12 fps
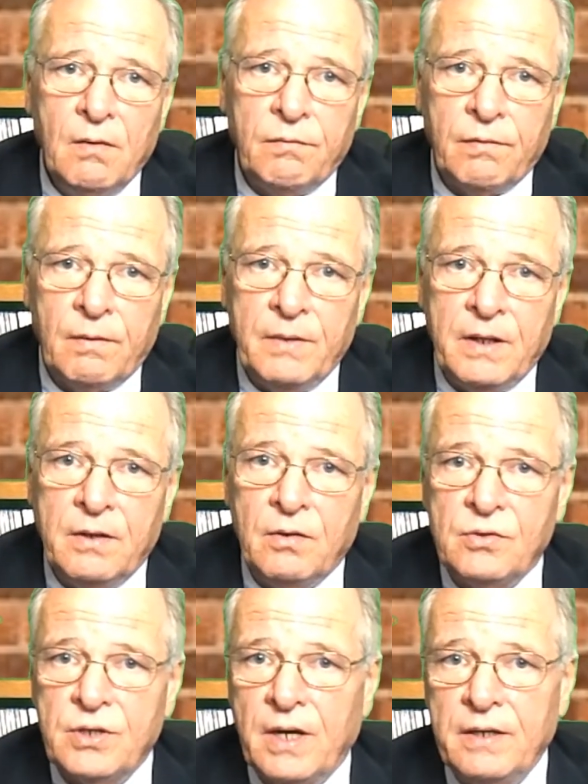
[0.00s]
from the
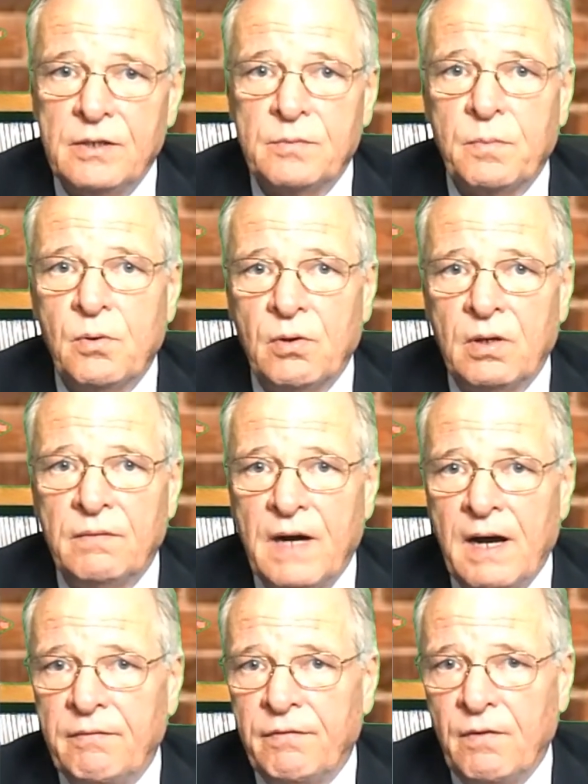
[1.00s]
Indochinese port of
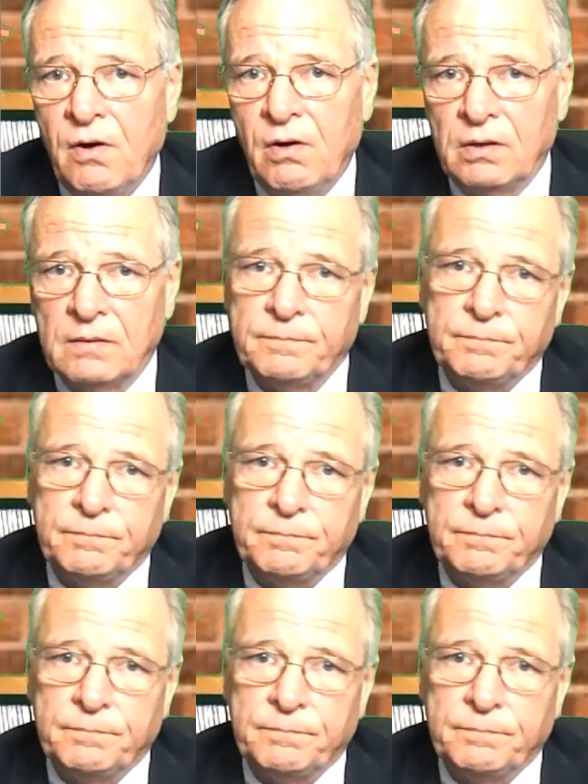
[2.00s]
Haiphong.